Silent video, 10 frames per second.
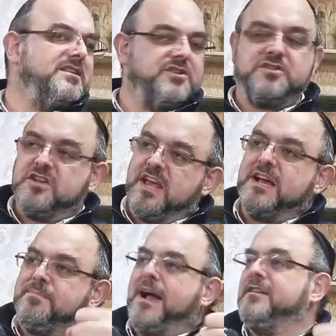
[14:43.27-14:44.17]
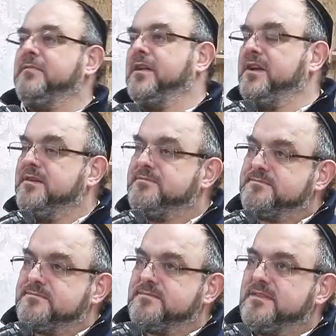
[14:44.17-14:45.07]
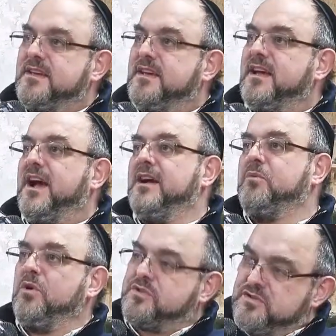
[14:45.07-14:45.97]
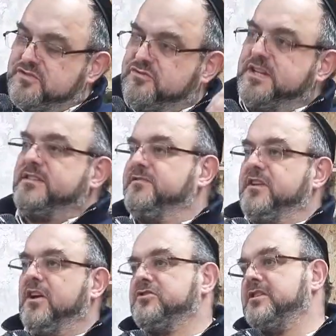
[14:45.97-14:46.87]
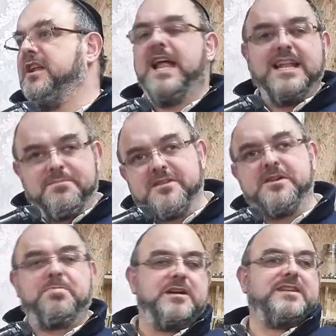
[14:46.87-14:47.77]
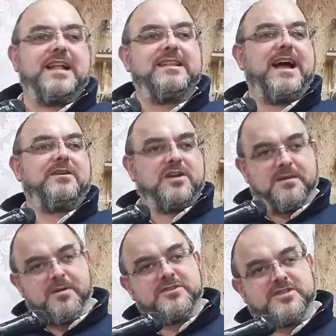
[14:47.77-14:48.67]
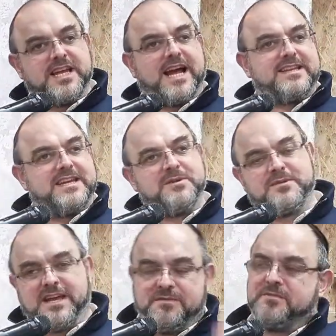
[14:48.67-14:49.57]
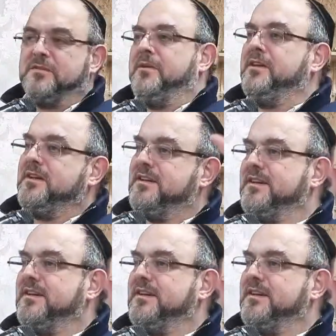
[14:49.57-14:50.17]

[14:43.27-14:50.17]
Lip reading: used to take a bag of money and walk through the streets of Volozhin, and anybody who put his hand out, he would give him some money.